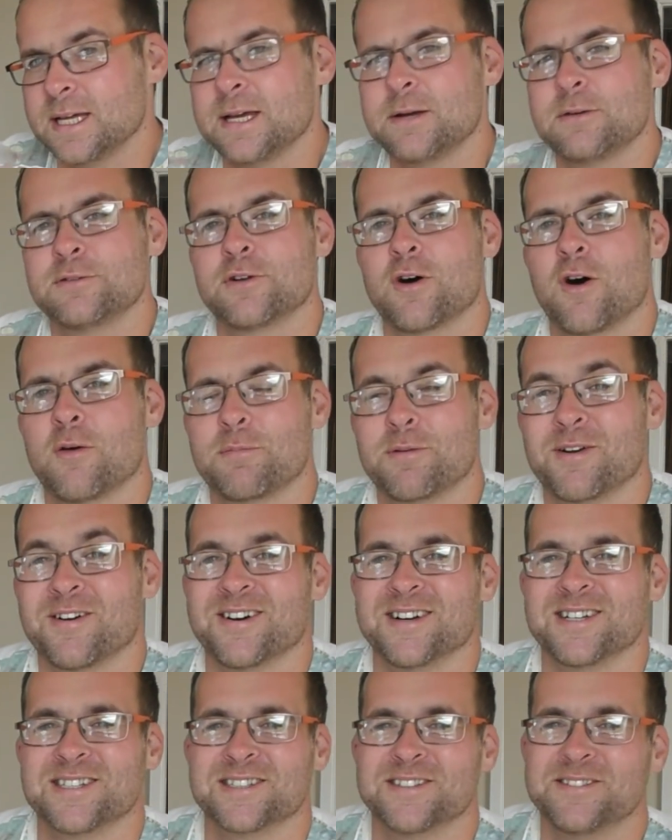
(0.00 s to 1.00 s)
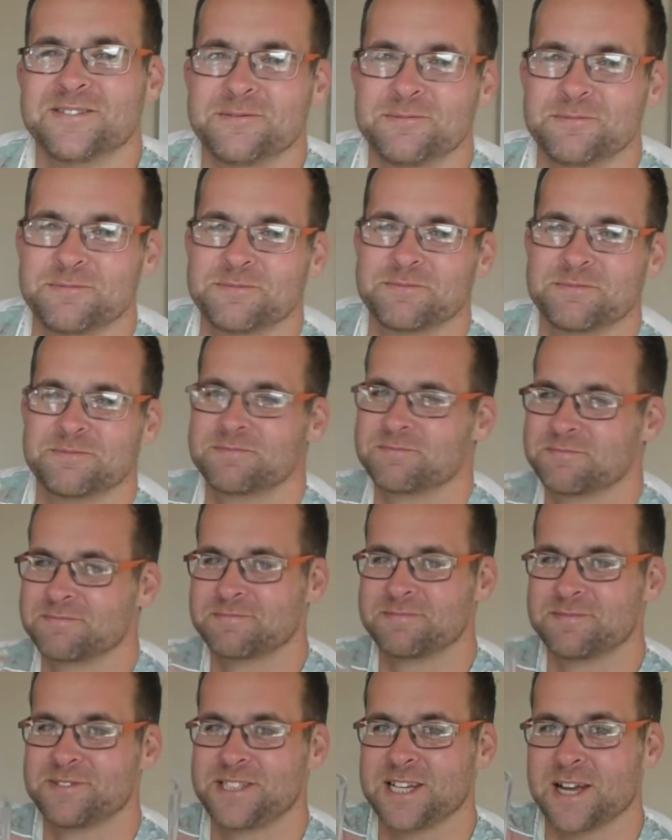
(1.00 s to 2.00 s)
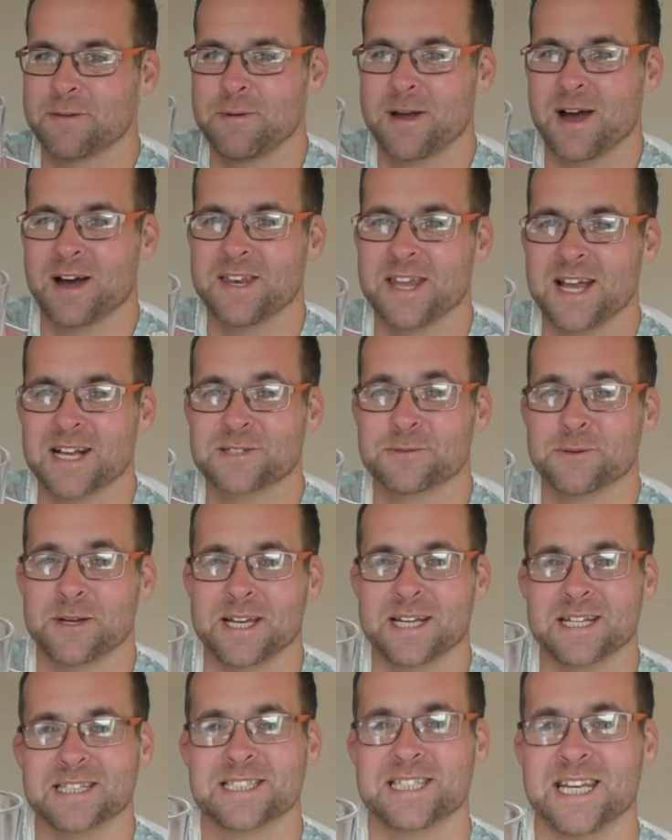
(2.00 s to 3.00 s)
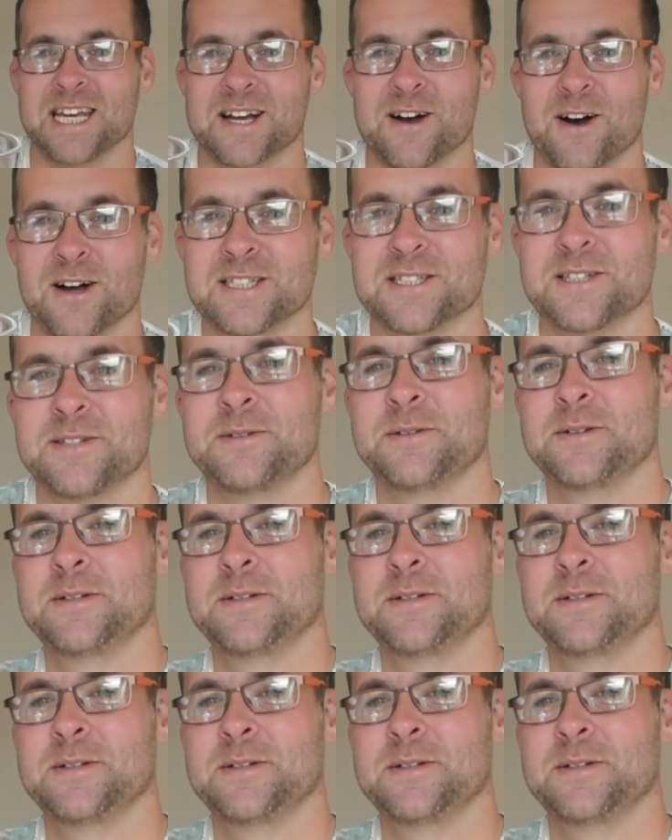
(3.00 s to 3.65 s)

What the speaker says: it was half price. Check me out next week. See you guys.